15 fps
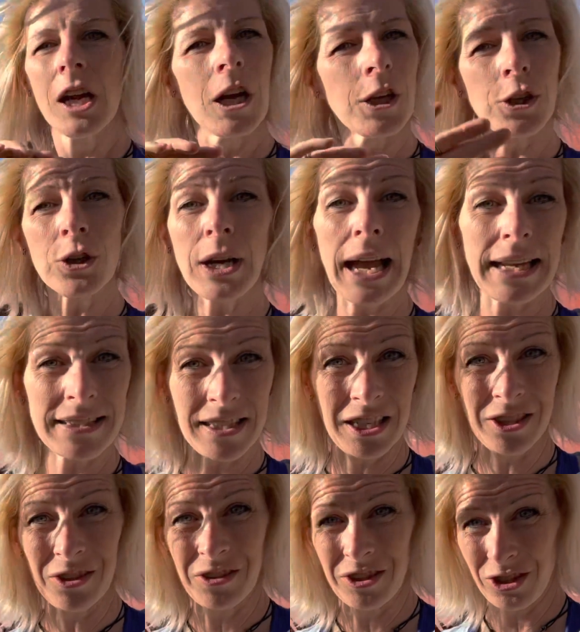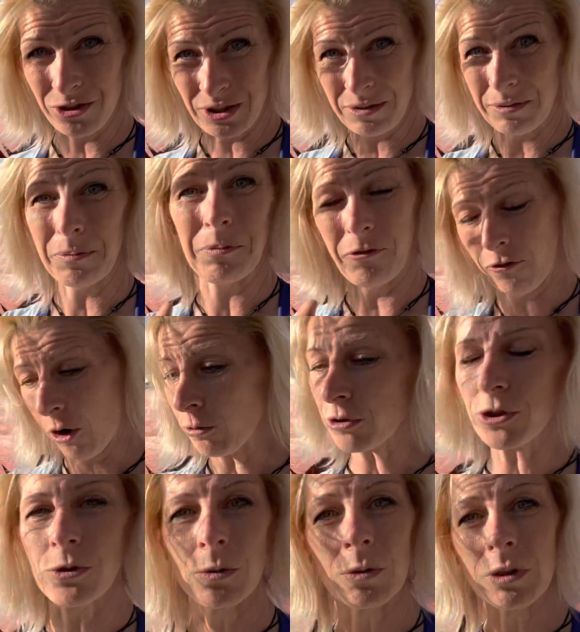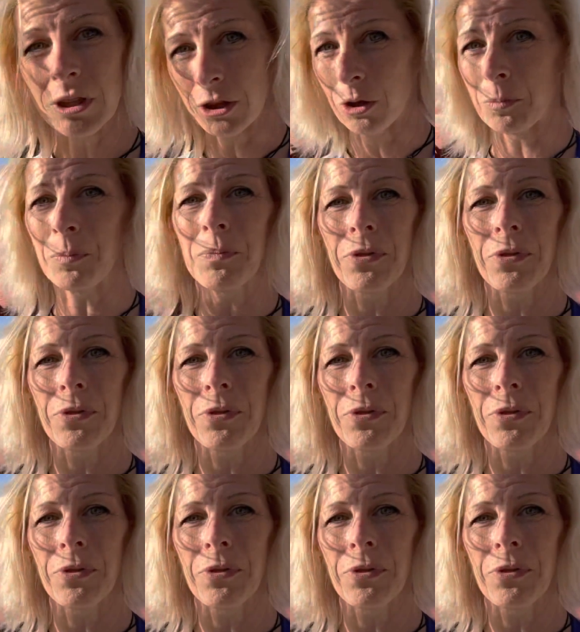you guys you vote too, you know,